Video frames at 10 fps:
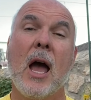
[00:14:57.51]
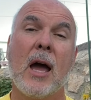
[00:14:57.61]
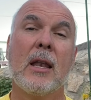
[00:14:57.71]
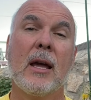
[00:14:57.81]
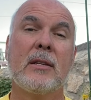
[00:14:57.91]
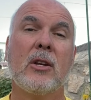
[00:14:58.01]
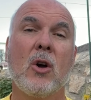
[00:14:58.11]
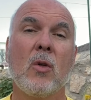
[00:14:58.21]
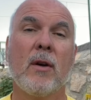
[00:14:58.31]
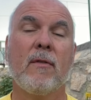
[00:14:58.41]
I'd like to
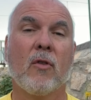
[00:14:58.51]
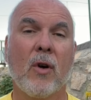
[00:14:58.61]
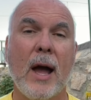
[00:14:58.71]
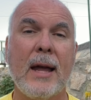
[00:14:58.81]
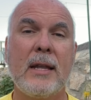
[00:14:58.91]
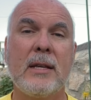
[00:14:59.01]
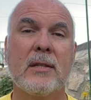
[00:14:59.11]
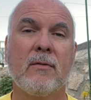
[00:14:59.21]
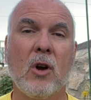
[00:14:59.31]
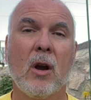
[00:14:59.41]
know the varieties
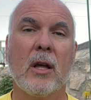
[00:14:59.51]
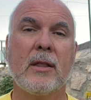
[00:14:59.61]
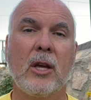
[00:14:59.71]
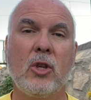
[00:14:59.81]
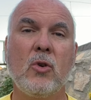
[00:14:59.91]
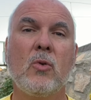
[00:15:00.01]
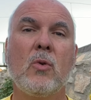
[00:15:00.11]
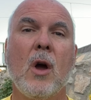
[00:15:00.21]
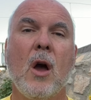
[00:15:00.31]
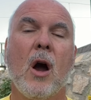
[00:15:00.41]
of garlic that you
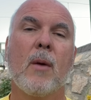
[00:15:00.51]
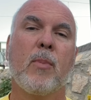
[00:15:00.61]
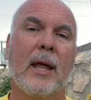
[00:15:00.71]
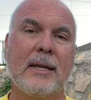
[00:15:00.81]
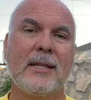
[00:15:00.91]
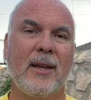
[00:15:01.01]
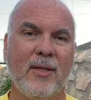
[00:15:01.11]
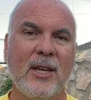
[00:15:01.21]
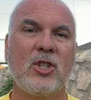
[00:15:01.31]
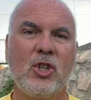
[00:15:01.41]
are planting
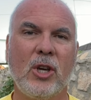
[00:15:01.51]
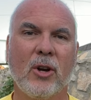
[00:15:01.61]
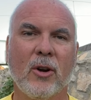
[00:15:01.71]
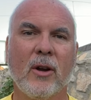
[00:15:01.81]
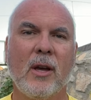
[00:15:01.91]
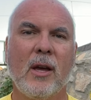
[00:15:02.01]
this year,